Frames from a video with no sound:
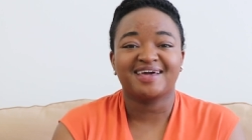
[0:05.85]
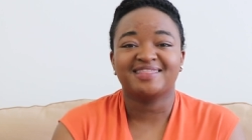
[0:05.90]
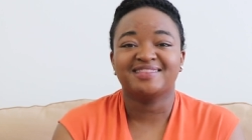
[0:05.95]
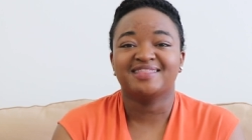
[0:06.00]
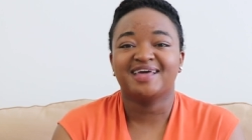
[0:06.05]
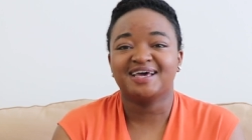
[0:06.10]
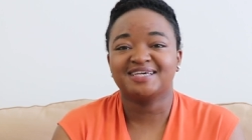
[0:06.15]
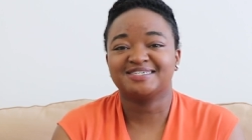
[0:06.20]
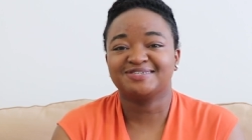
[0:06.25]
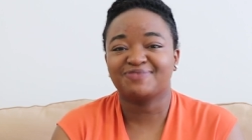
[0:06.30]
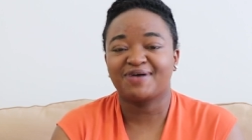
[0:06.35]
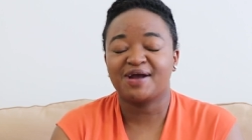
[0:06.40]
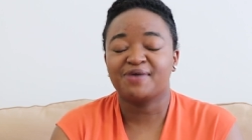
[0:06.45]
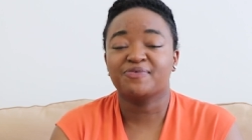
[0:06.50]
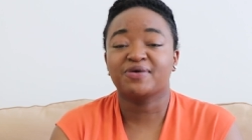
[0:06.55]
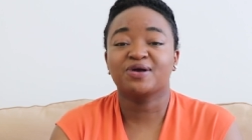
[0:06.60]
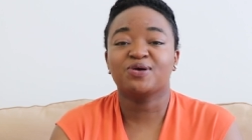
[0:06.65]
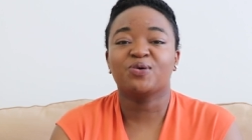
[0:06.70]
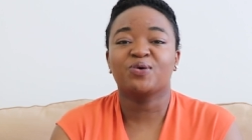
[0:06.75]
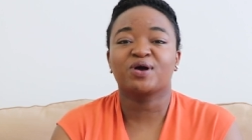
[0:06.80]
That's right,
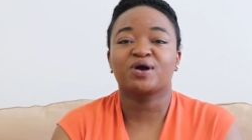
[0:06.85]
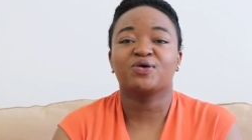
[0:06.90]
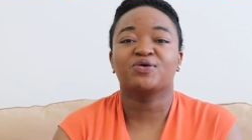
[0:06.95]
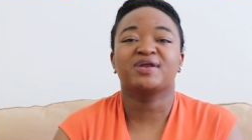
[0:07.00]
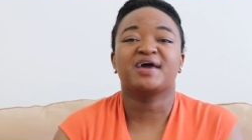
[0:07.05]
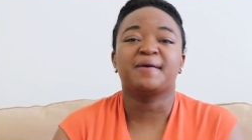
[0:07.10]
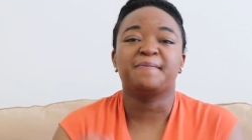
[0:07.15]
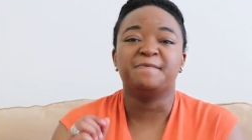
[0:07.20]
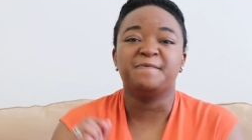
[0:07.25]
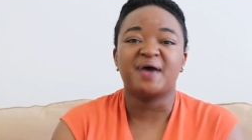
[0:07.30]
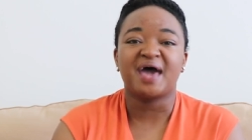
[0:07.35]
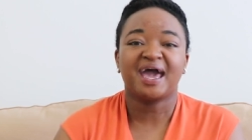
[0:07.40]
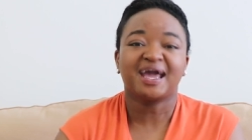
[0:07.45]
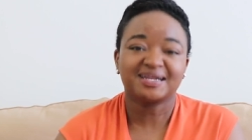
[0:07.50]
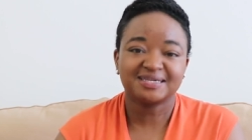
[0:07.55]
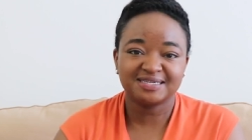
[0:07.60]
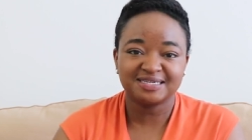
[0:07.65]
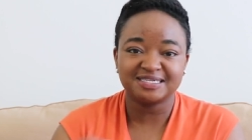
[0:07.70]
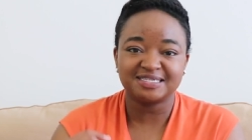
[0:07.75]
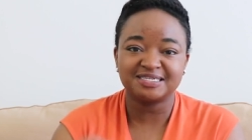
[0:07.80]
we're going on a back to